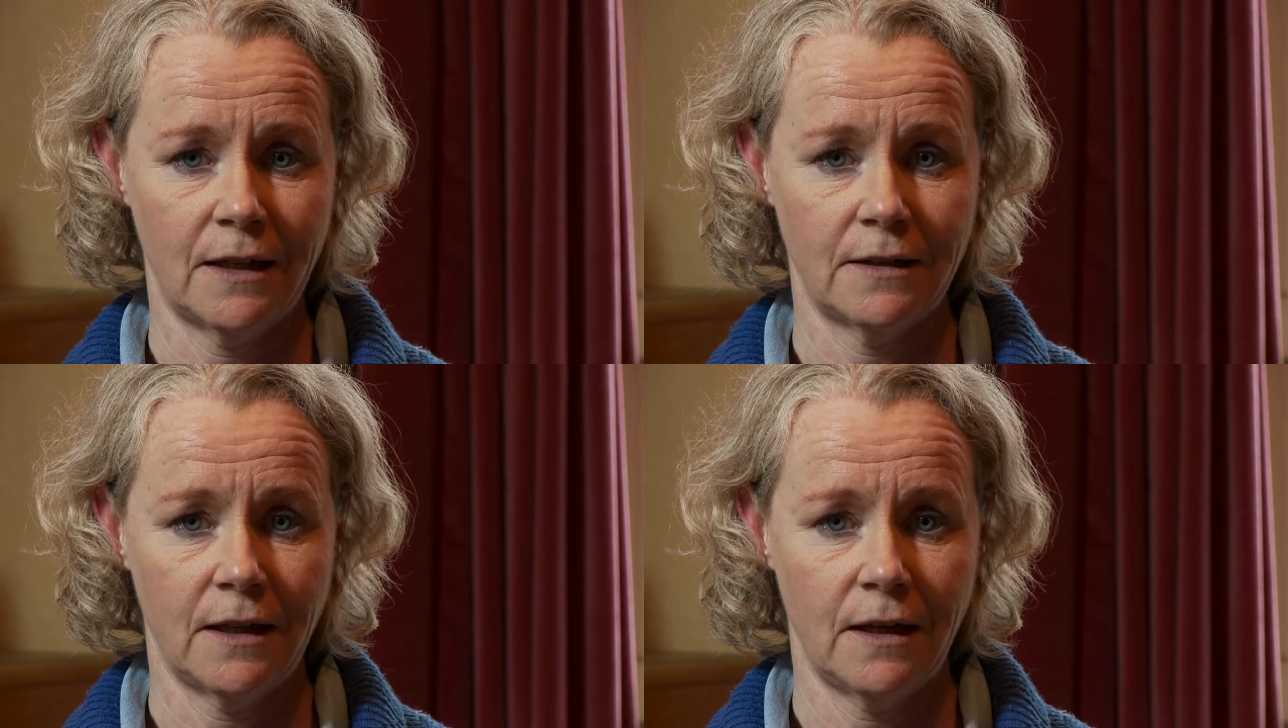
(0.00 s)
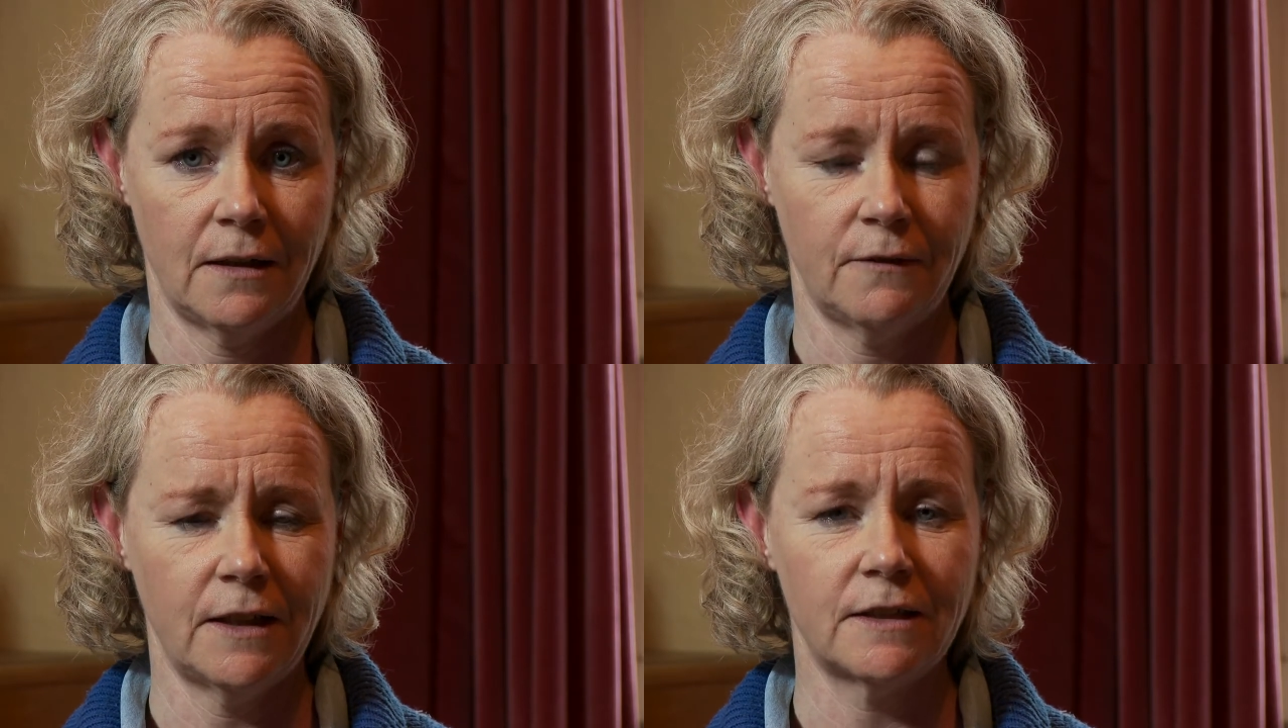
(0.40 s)
and
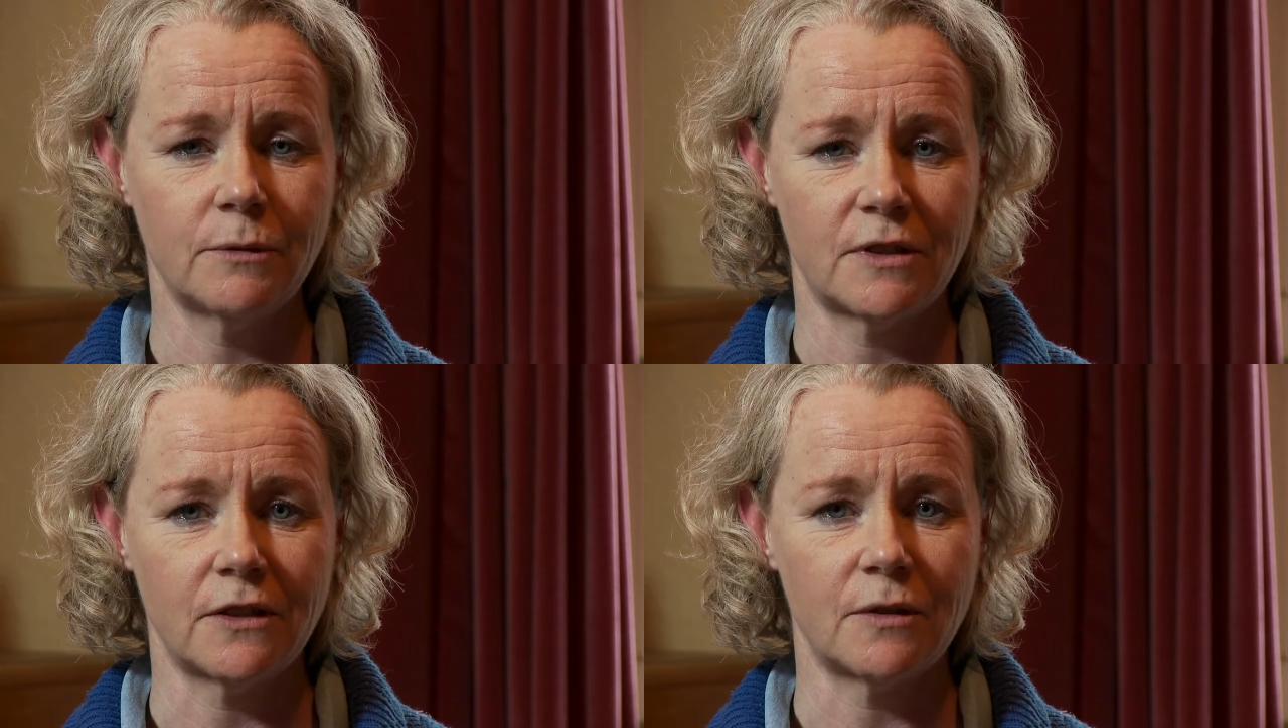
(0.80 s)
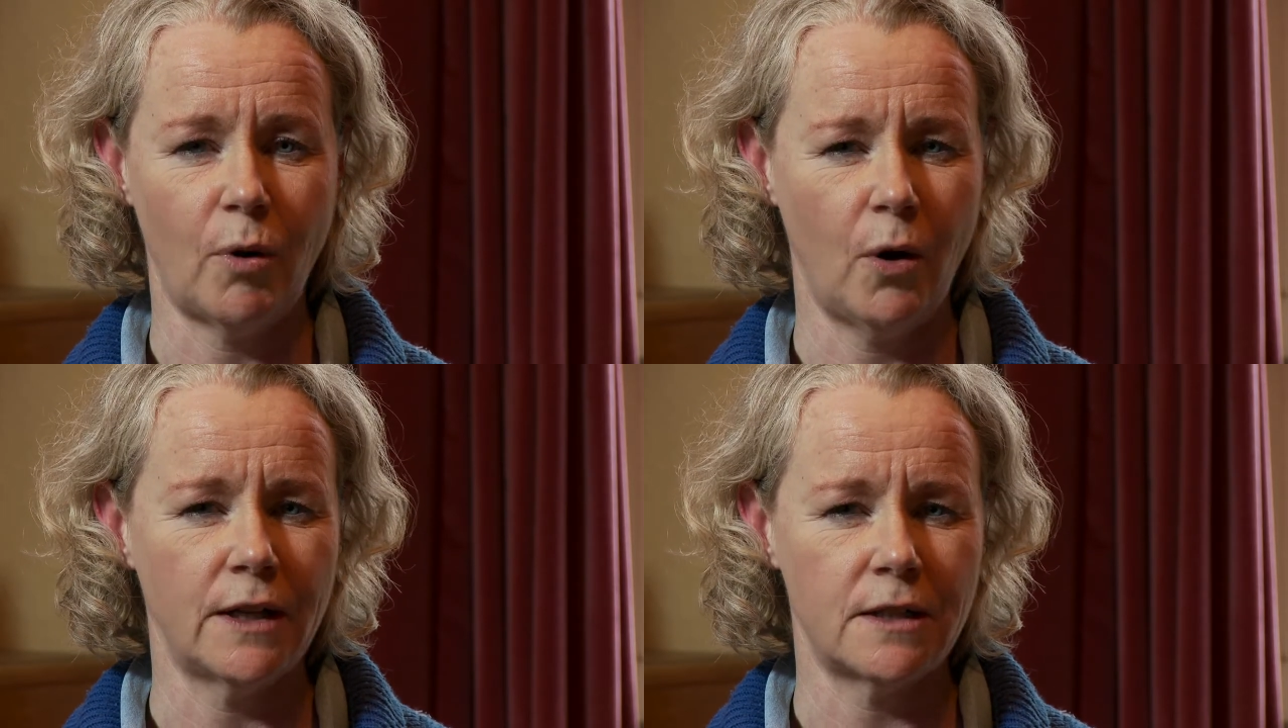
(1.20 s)
I felt he was
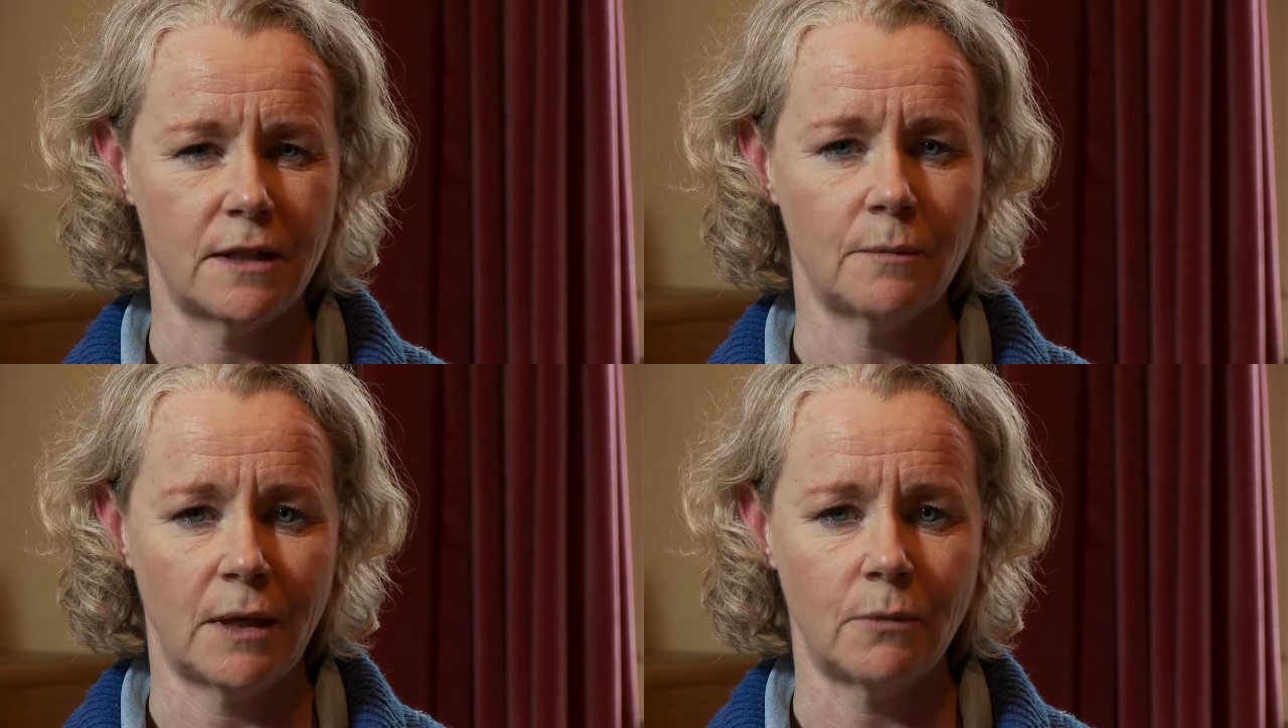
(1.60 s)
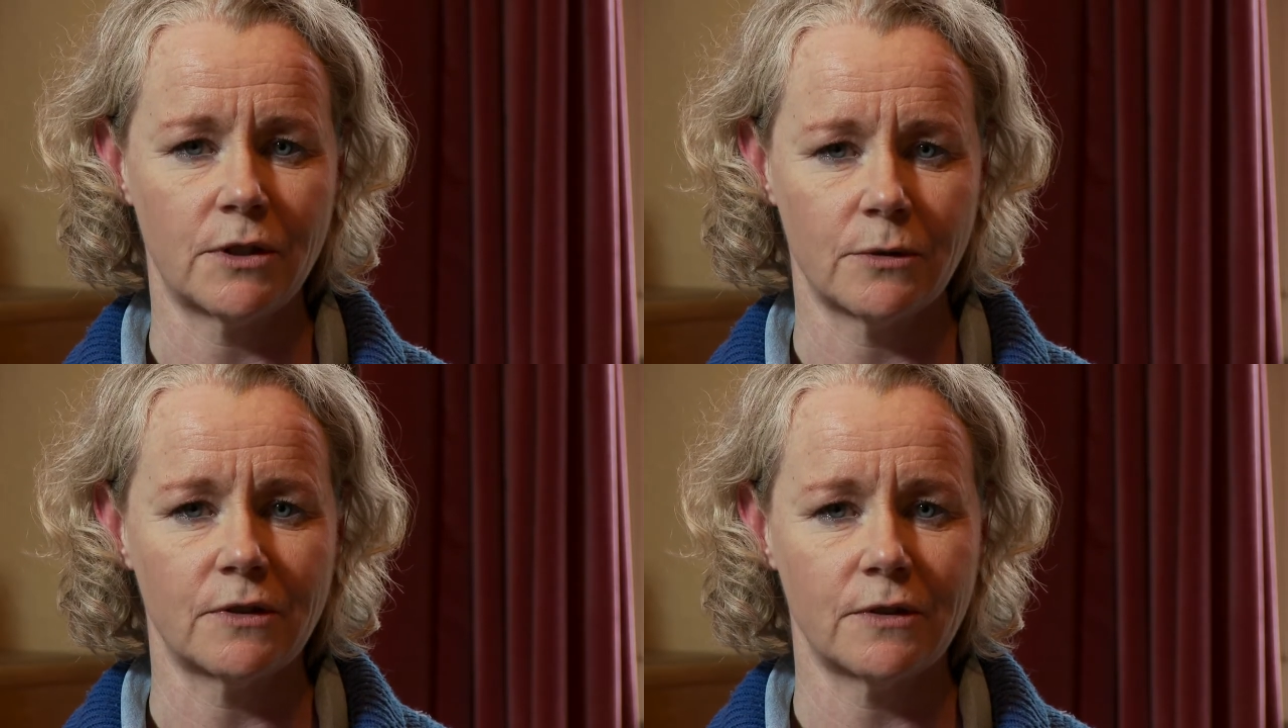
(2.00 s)
disappointed in me,
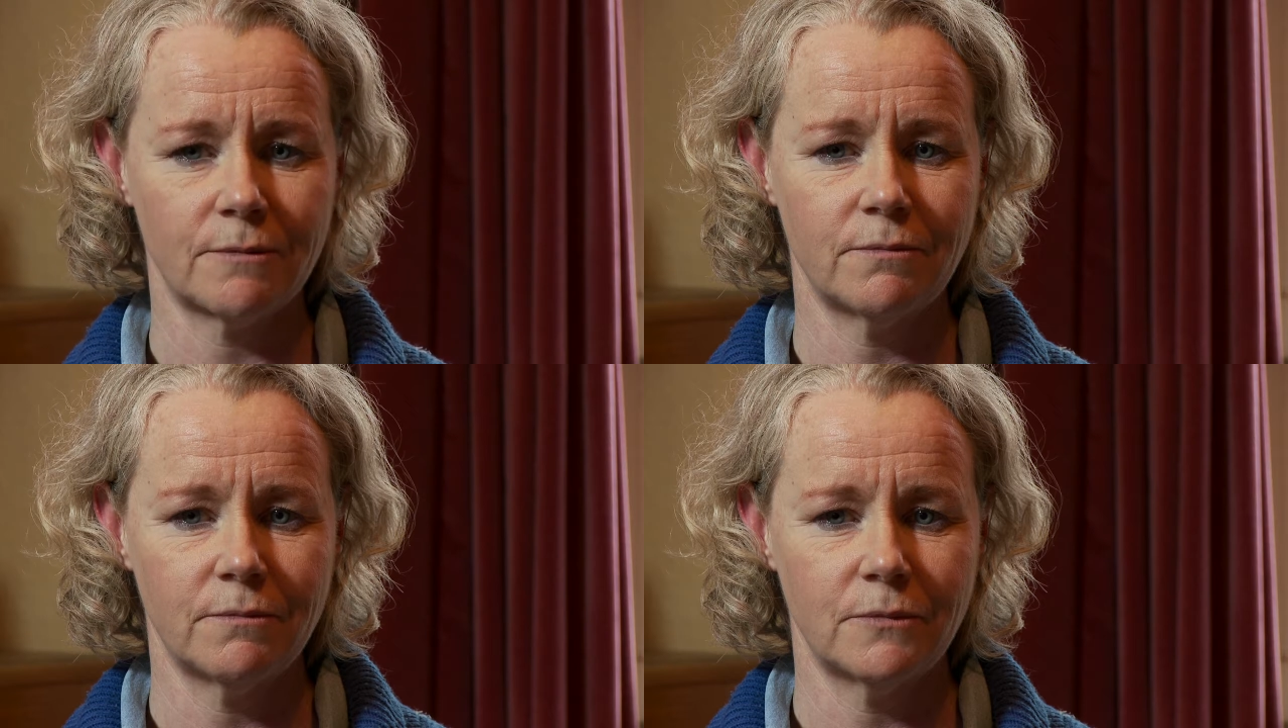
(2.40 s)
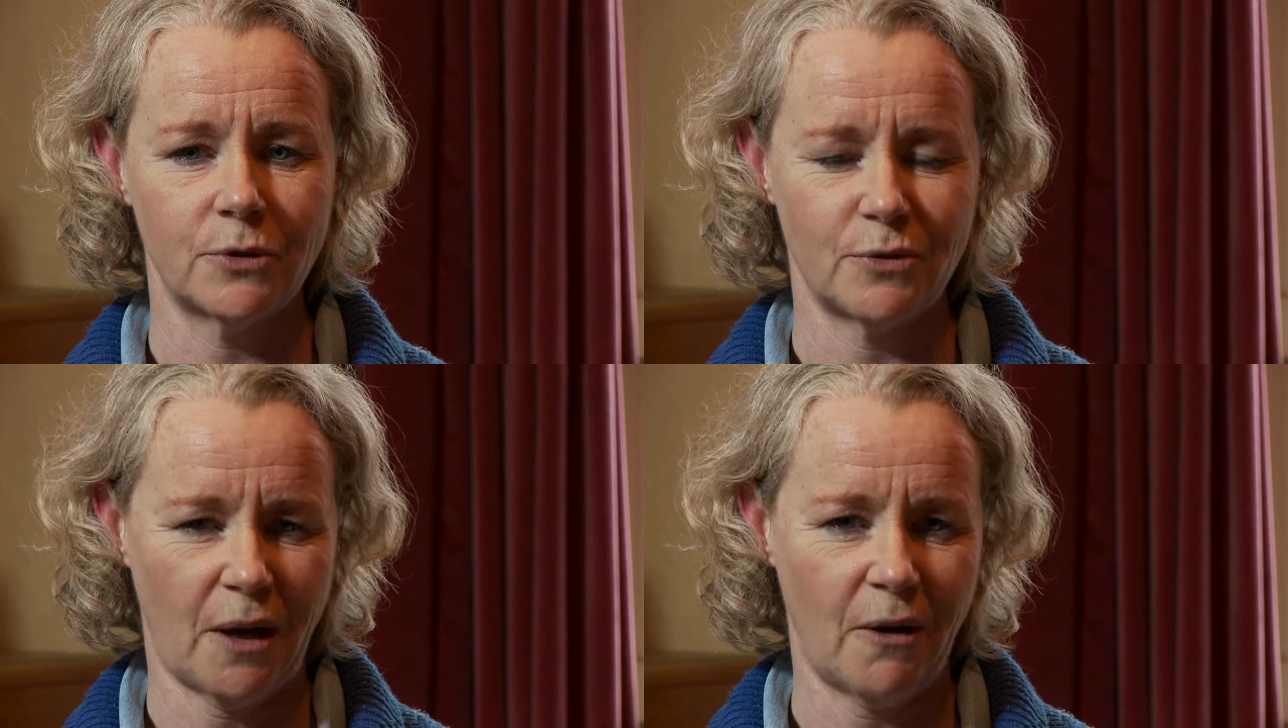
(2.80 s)
which was
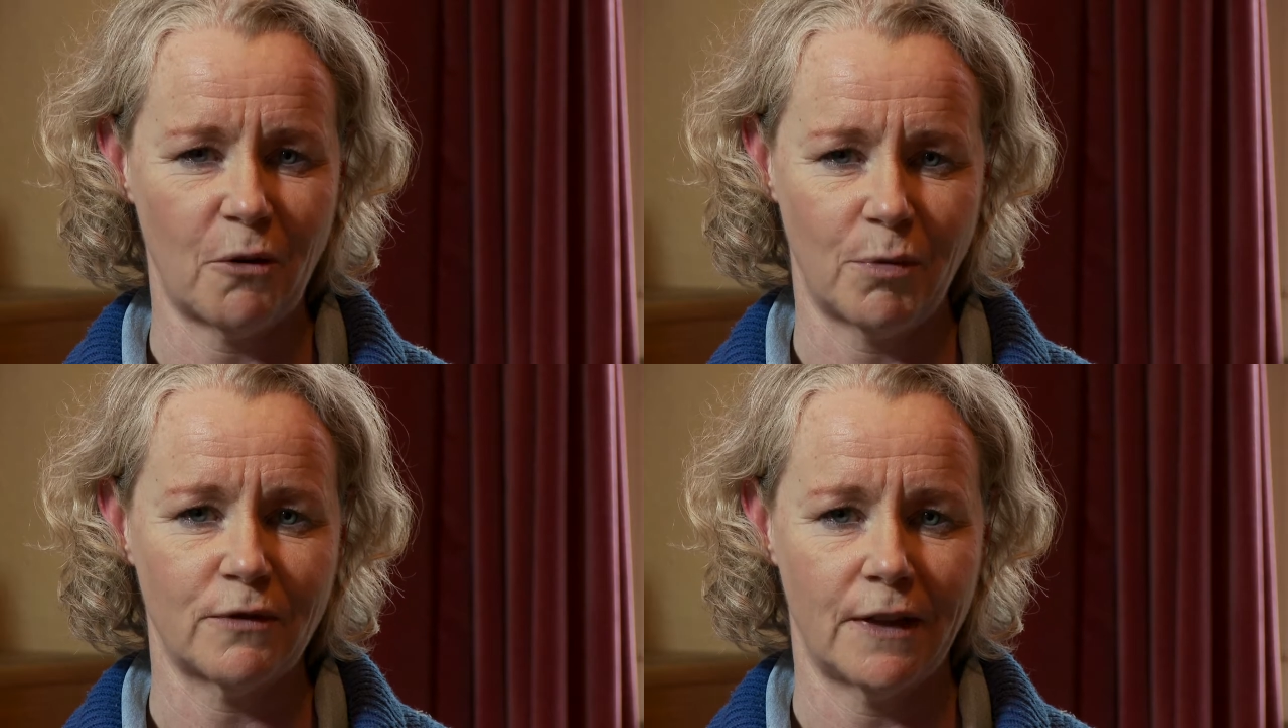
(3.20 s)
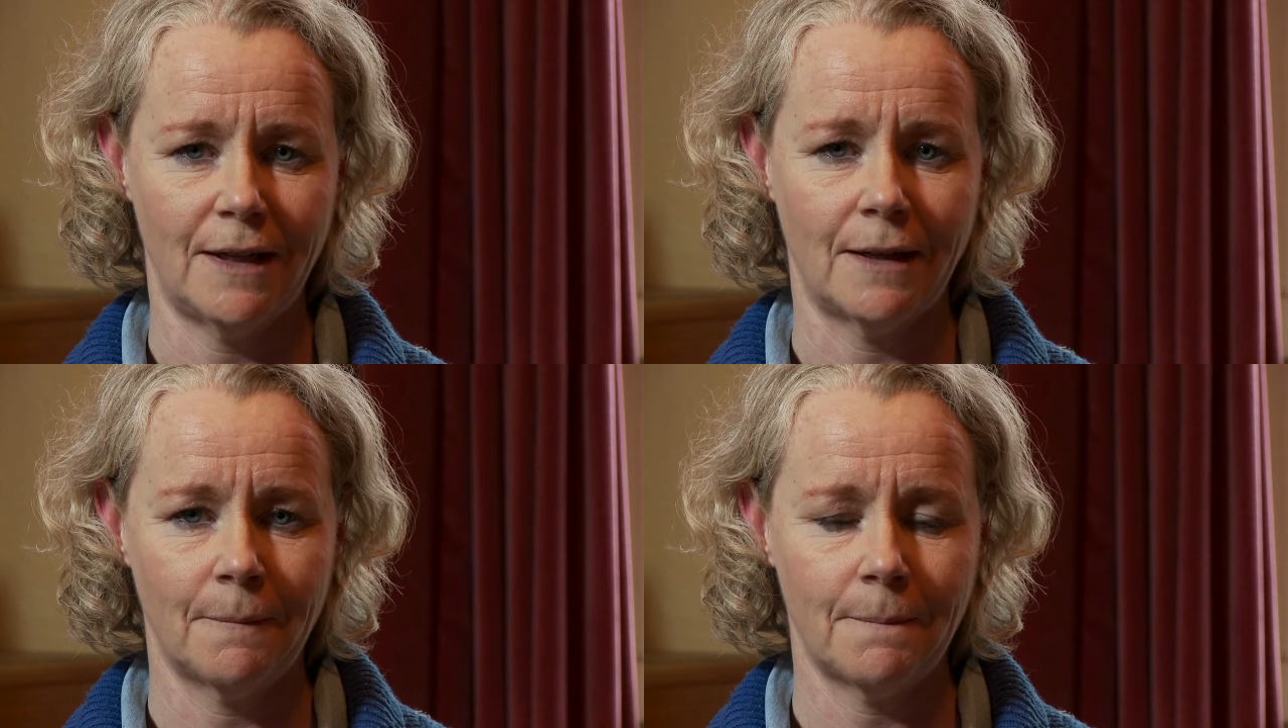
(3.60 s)
a horrible
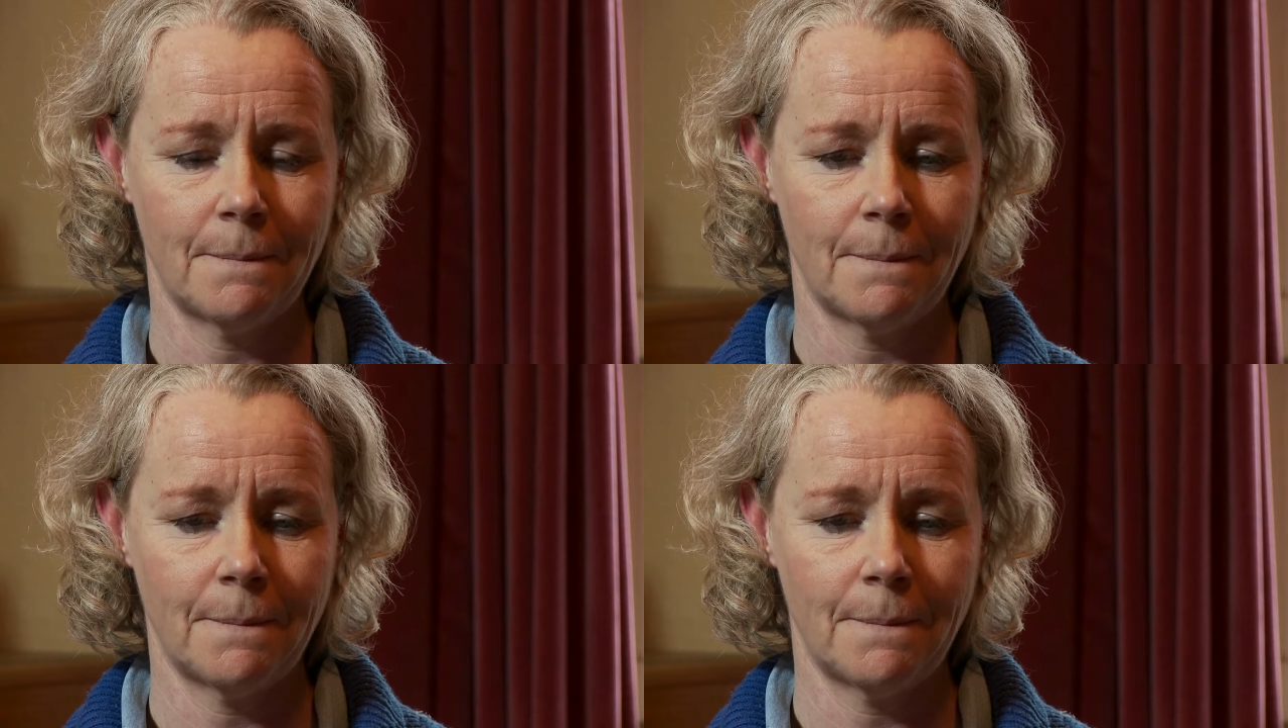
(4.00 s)
feeling.